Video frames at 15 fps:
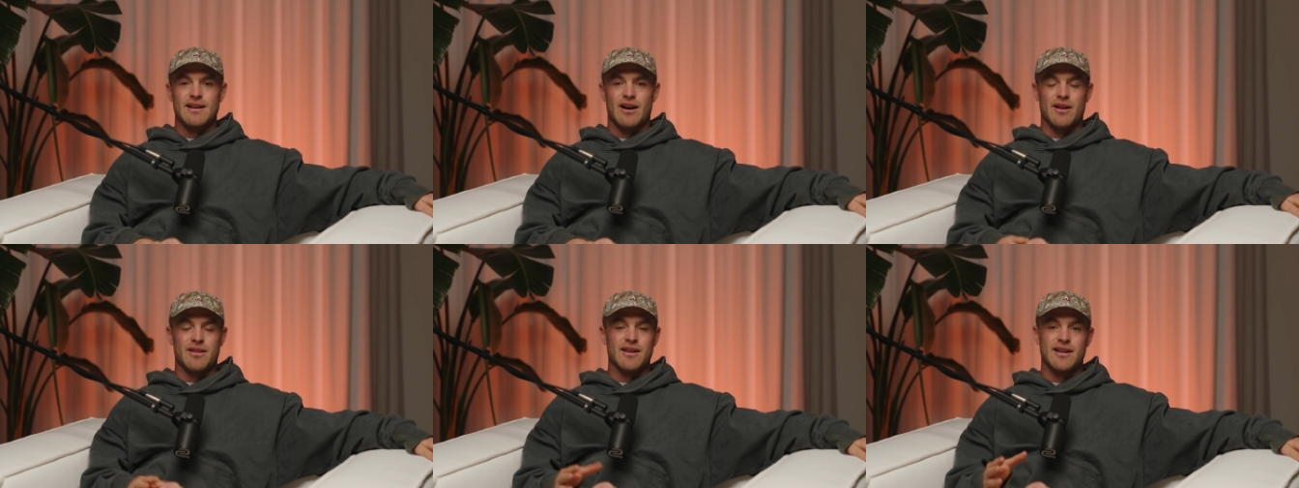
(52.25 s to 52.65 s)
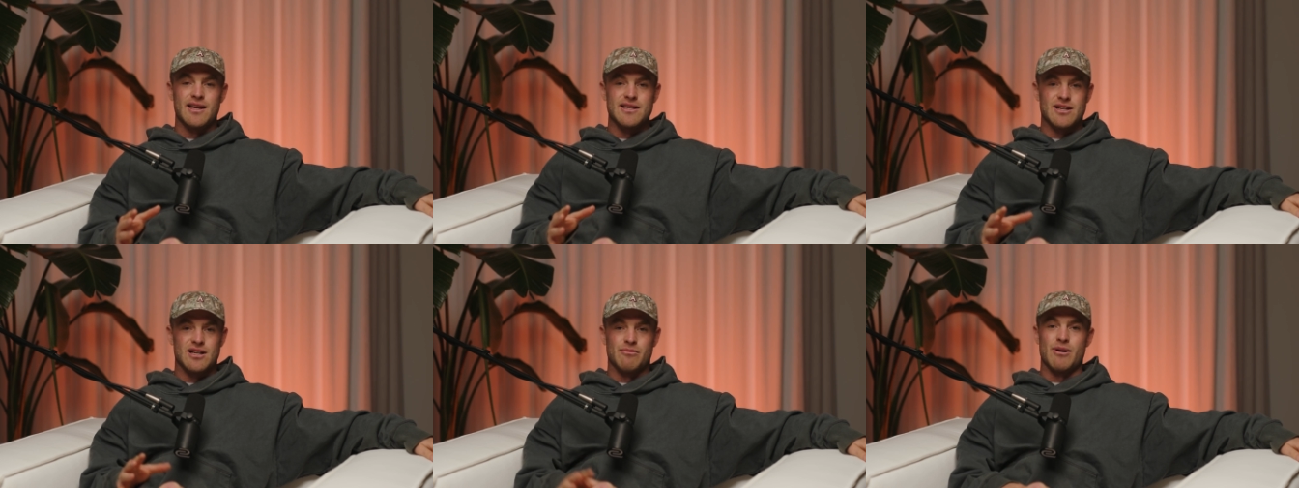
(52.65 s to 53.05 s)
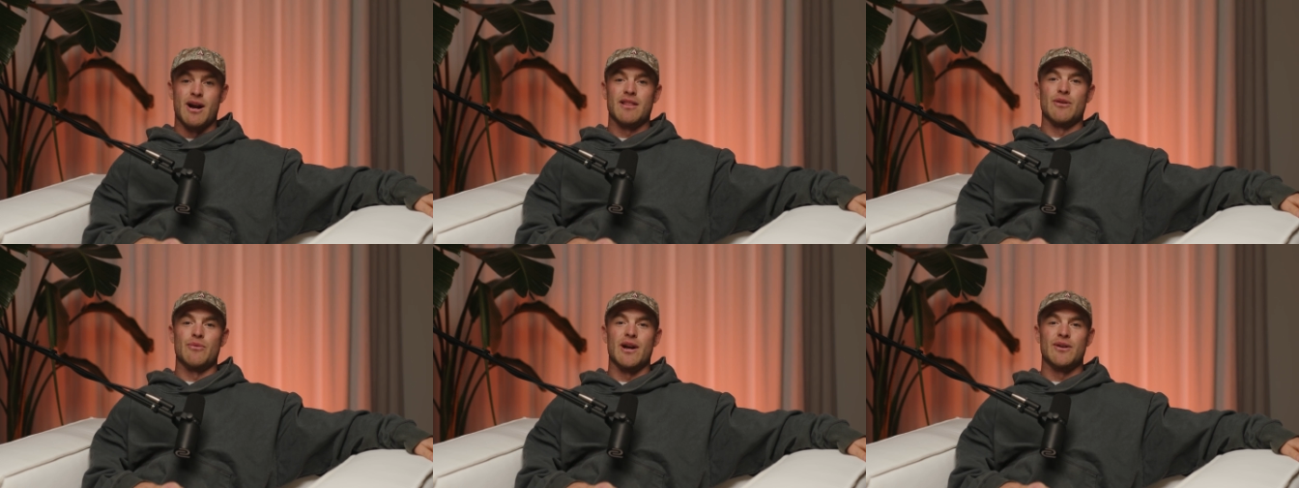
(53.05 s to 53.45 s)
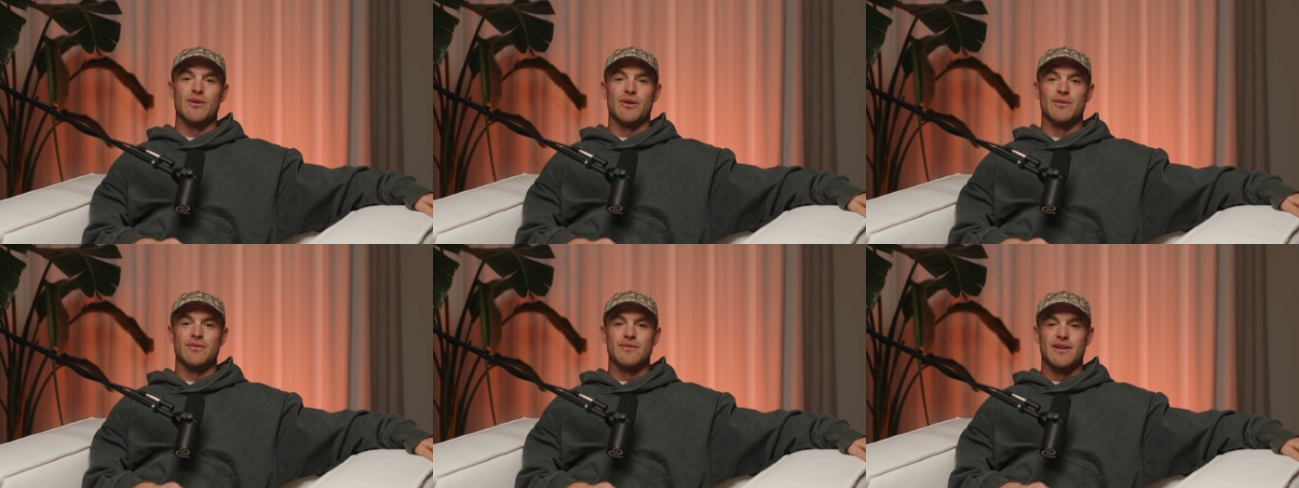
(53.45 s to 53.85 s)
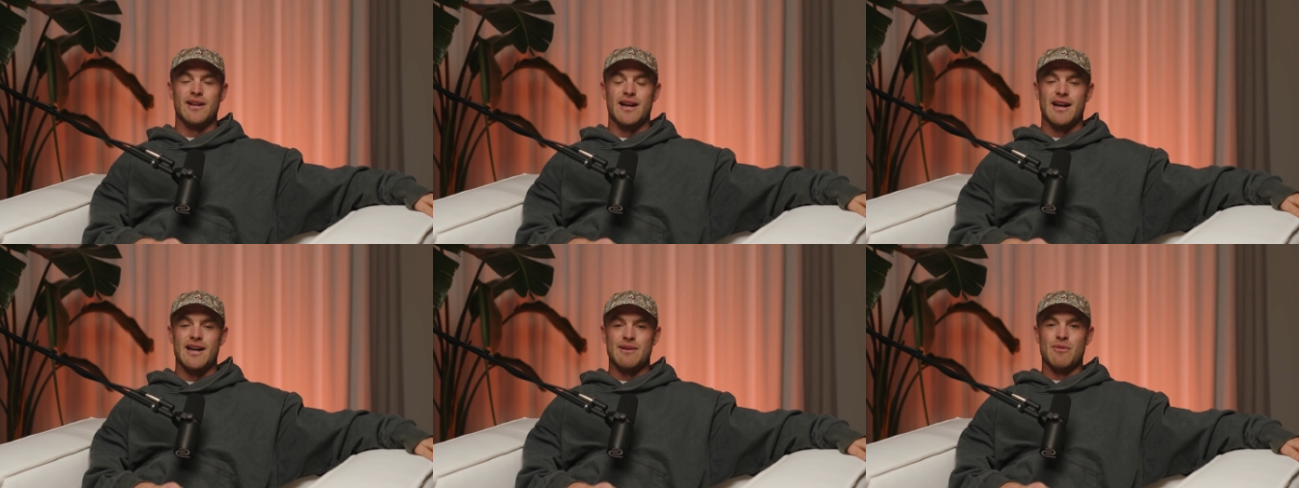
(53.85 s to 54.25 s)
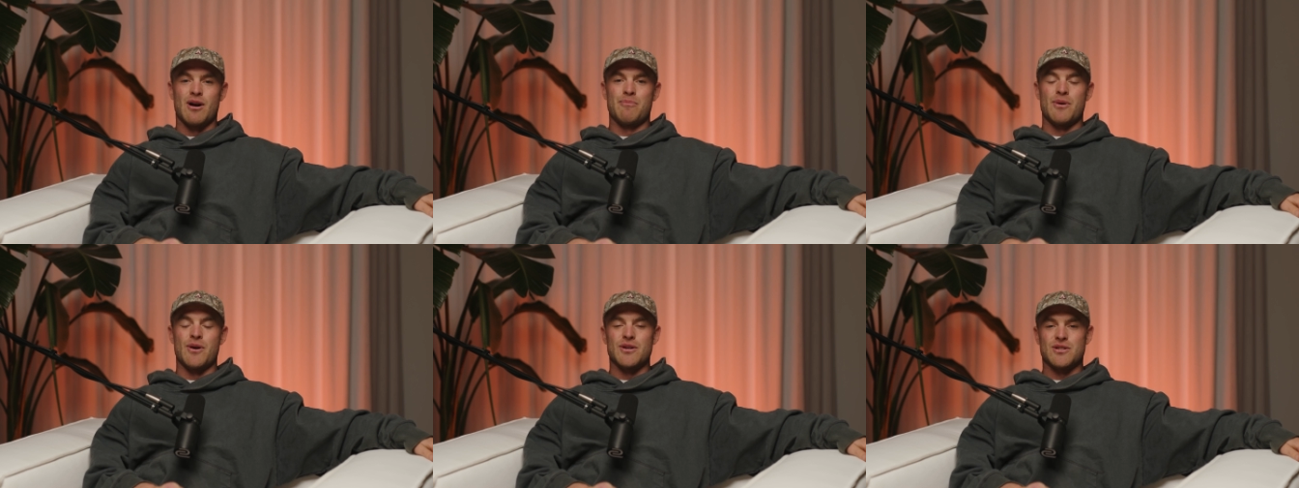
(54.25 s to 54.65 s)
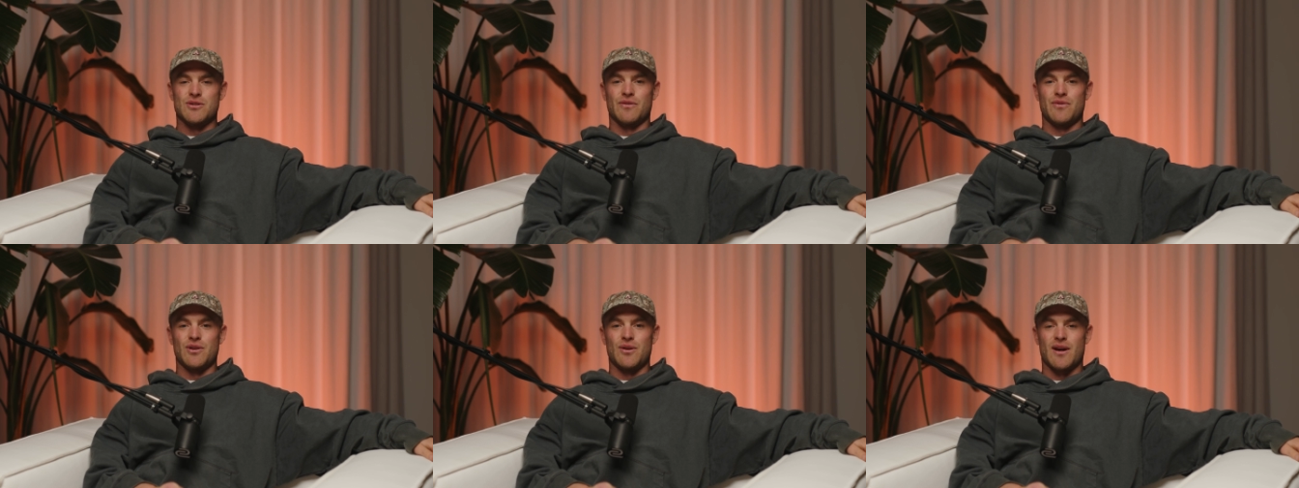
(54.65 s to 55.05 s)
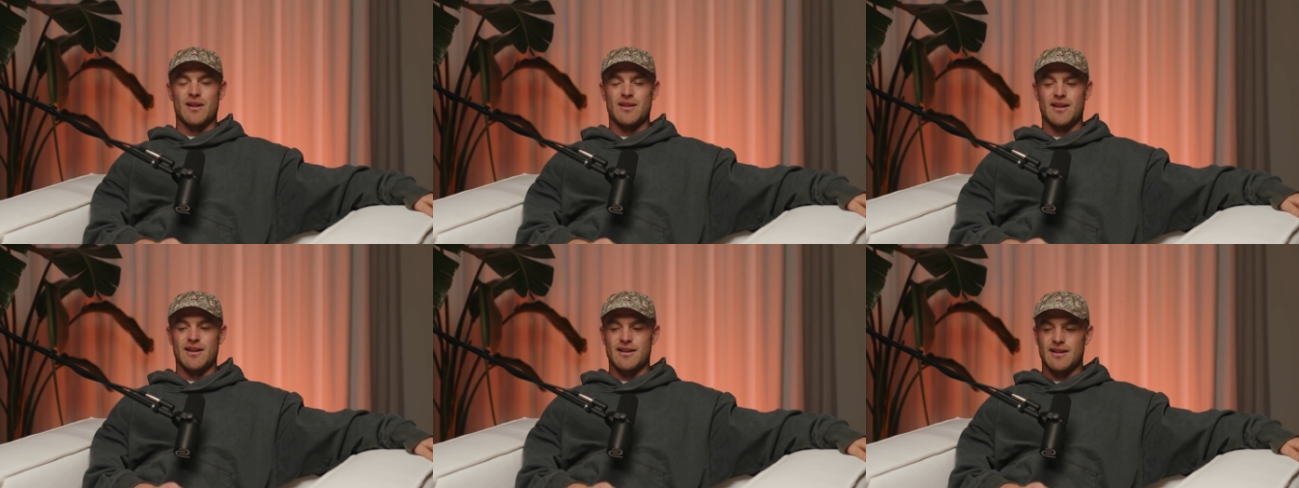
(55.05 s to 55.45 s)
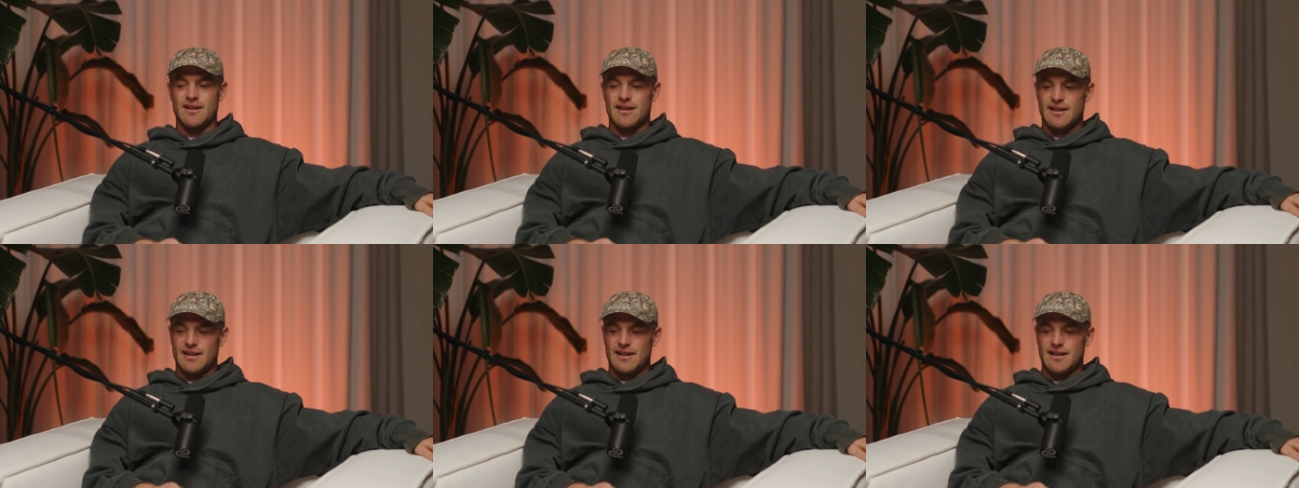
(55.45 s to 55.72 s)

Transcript: I think he's going to break the record in my personal view. I think